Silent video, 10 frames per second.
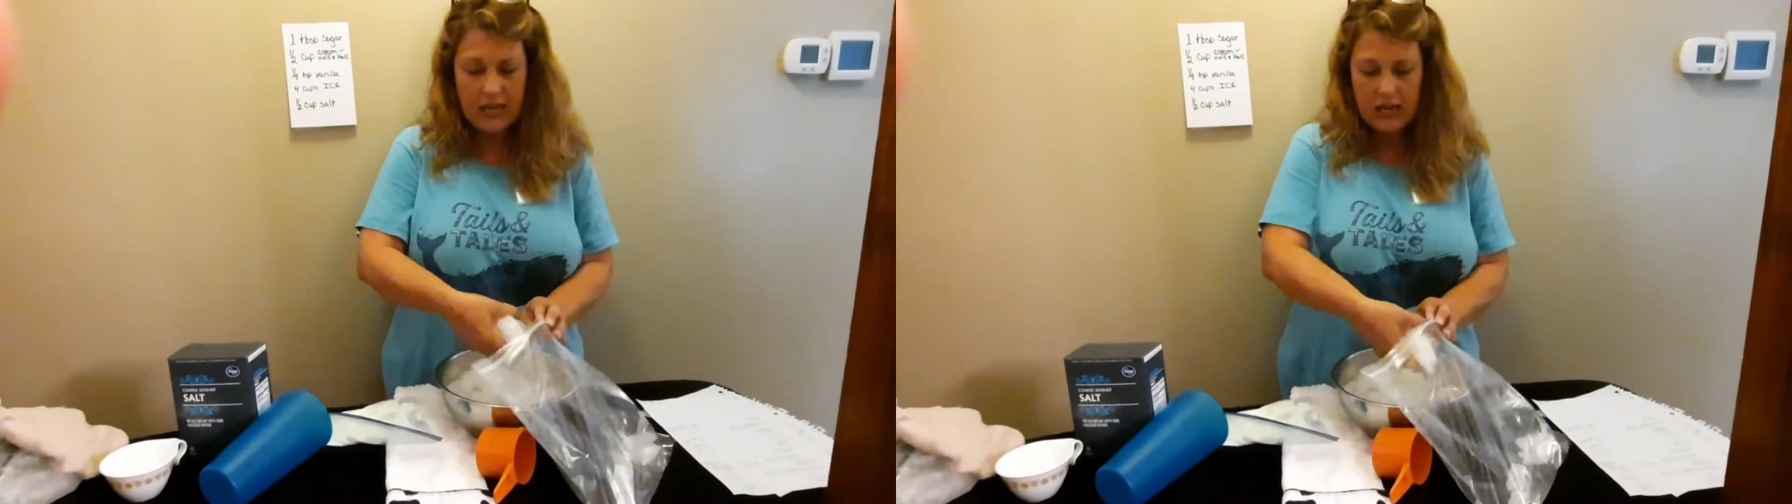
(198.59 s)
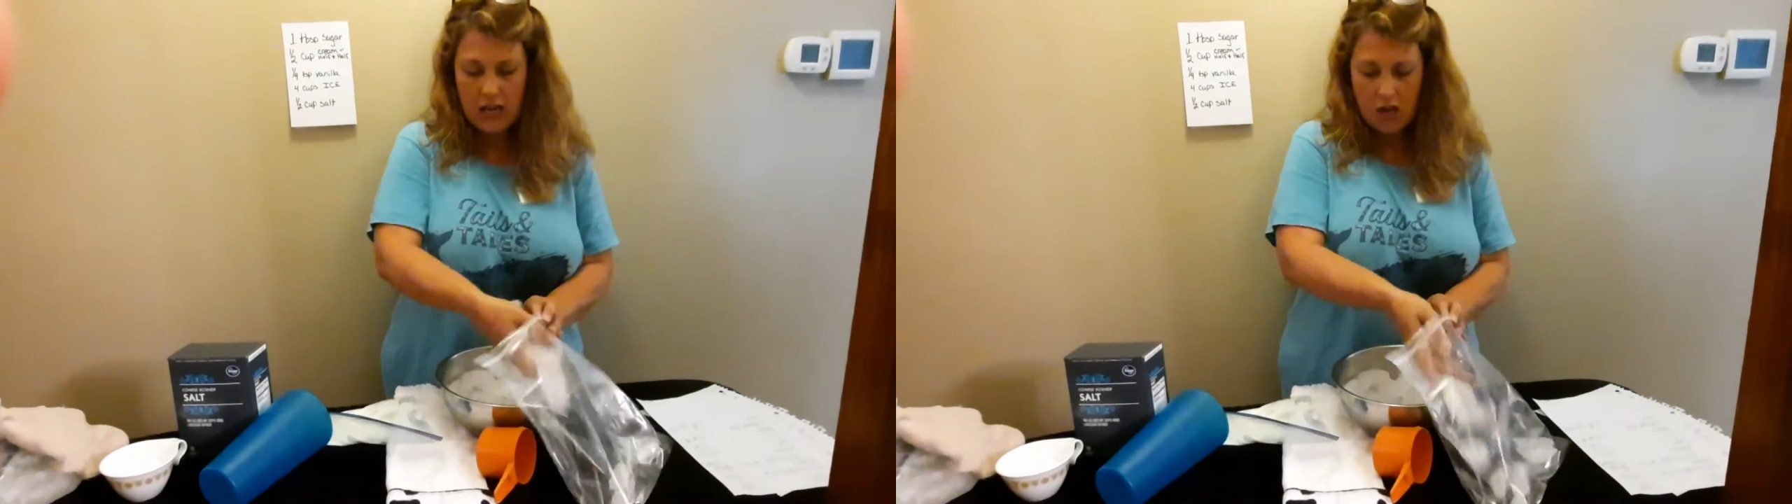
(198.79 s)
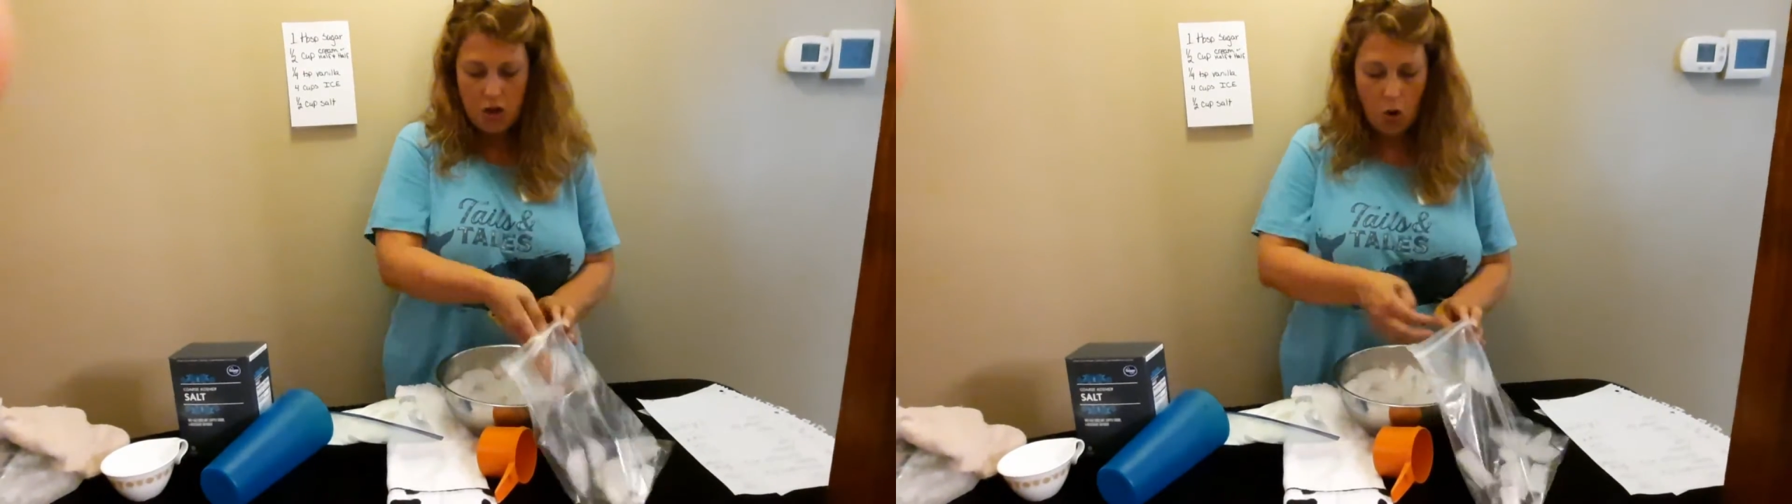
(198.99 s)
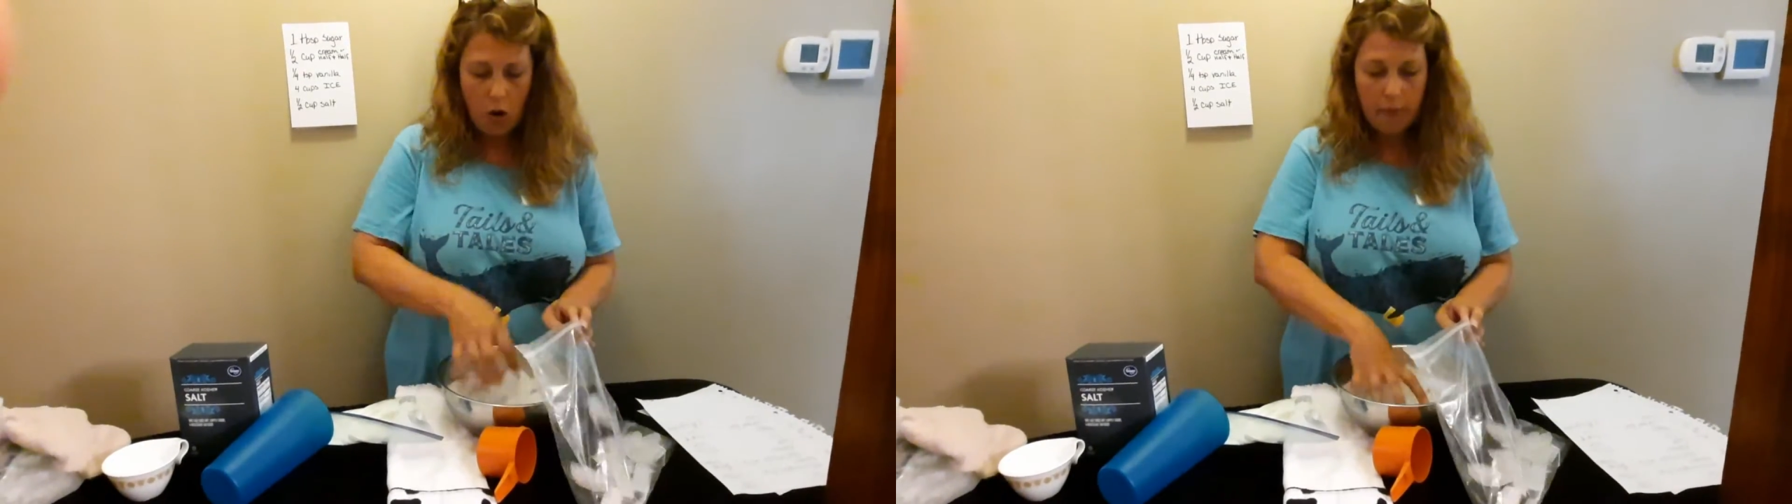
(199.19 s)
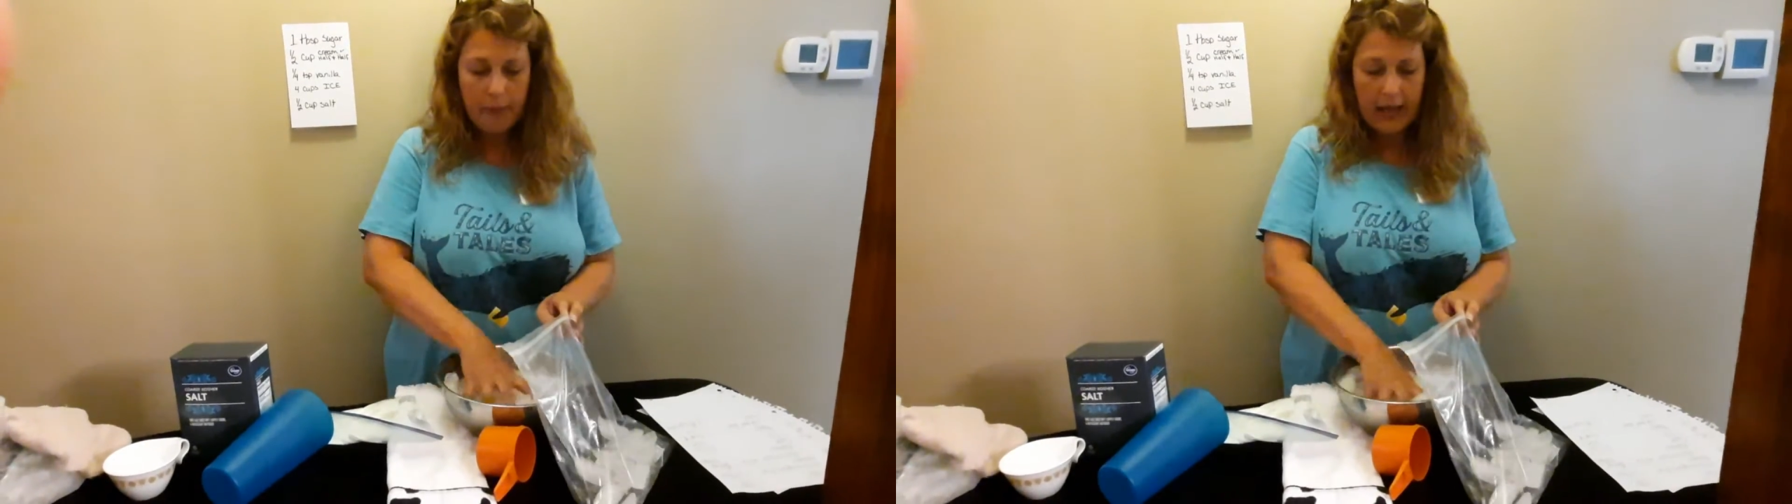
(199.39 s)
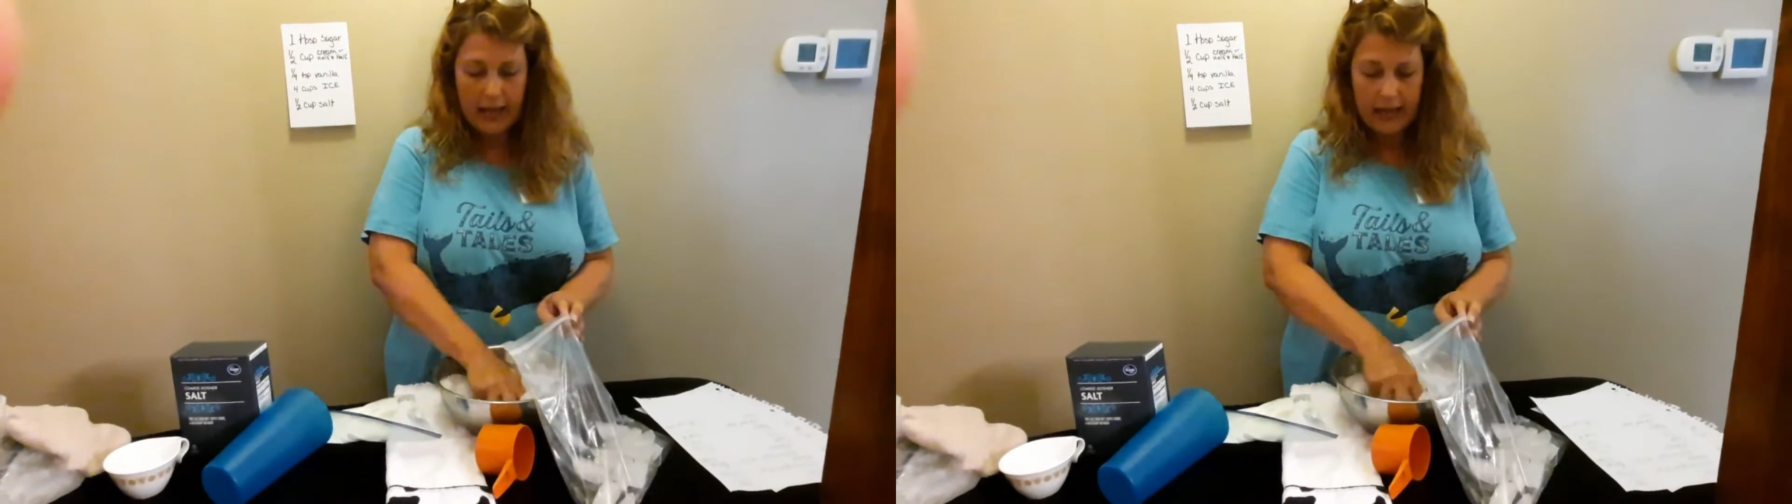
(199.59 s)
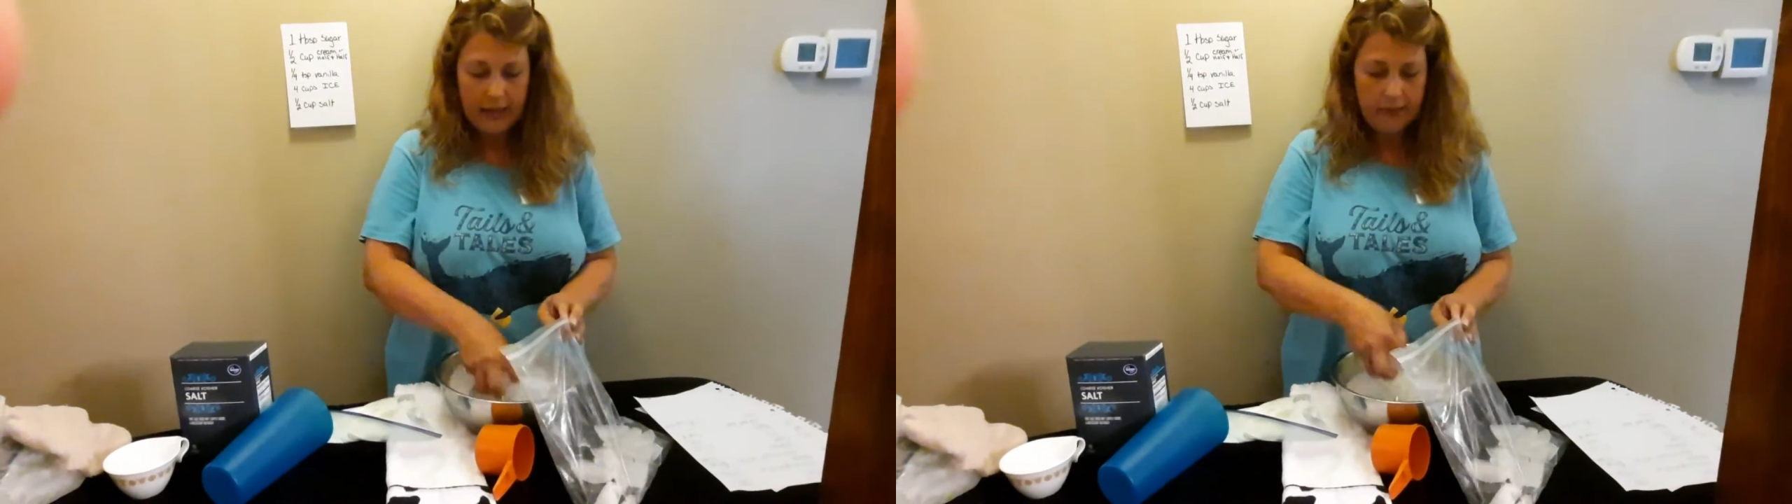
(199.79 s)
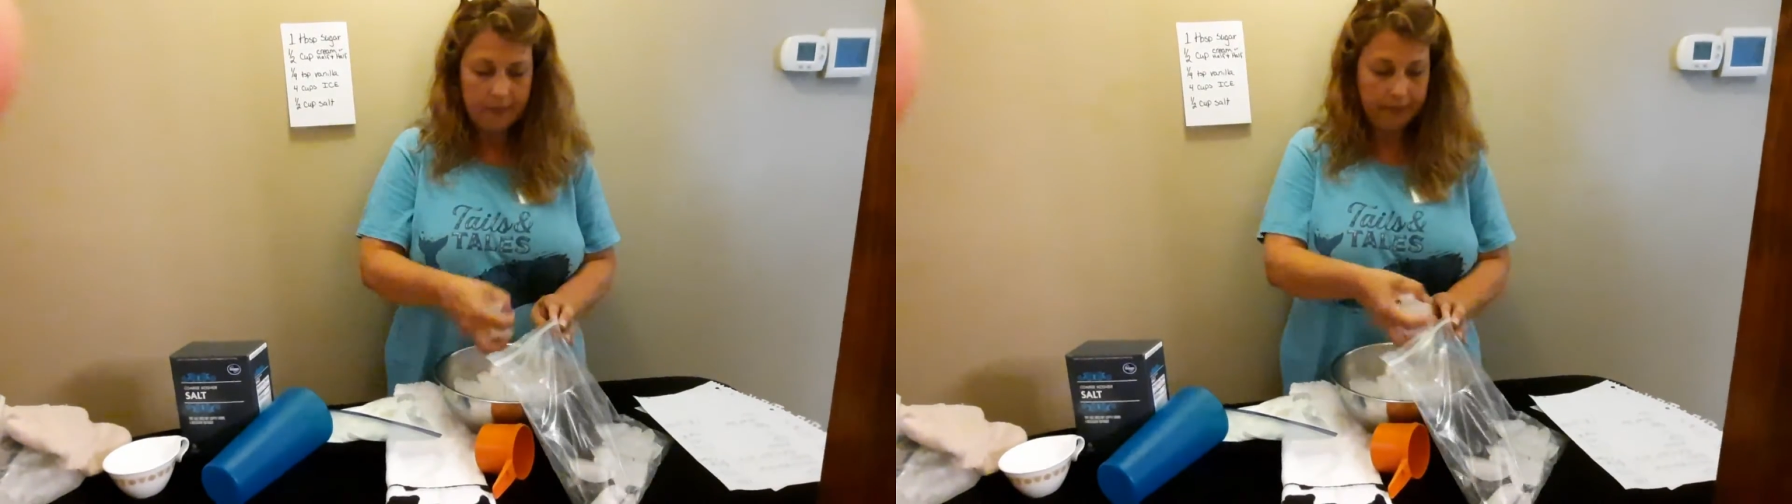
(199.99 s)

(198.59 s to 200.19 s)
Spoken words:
in your bag.